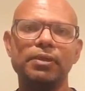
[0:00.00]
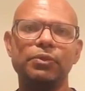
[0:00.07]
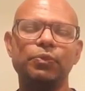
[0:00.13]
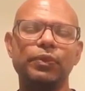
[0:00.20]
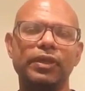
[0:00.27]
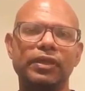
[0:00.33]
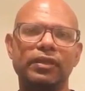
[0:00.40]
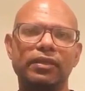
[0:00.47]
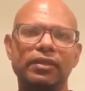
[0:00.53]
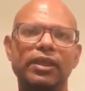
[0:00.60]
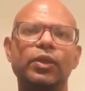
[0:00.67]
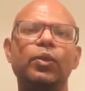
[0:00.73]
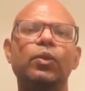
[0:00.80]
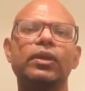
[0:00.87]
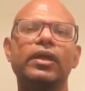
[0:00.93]
between
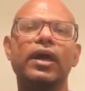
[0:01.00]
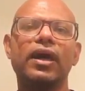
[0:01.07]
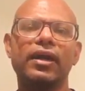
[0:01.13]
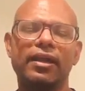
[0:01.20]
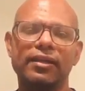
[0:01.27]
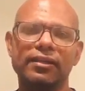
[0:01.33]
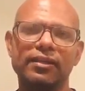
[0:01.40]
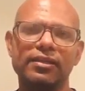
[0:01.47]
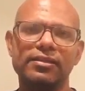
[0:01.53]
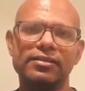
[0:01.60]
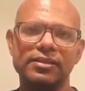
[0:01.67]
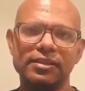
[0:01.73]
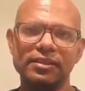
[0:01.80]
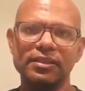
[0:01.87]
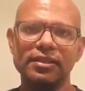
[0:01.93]
the old
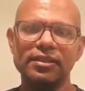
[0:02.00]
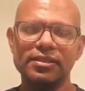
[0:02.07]
Anandians in